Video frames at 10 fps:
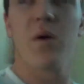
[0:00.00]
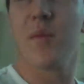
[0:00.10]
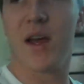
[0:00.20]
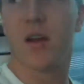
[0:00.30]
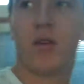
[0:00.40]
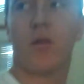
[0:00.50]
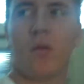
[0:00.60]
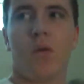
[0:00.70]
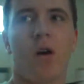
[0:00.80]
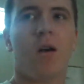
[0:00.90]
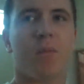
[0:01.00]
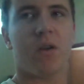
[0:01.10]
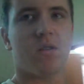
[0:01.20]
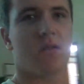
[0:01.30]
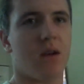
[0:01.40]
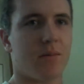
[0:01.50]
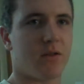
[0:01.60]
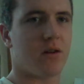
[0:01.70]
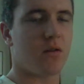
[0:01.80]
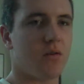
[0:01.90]
we made a new herpes
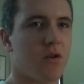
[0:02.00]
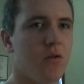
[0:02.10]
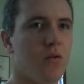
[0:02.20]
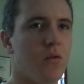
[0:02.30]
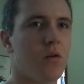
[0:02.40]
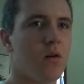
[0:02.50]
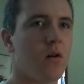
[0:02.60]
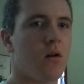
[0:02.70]
episode two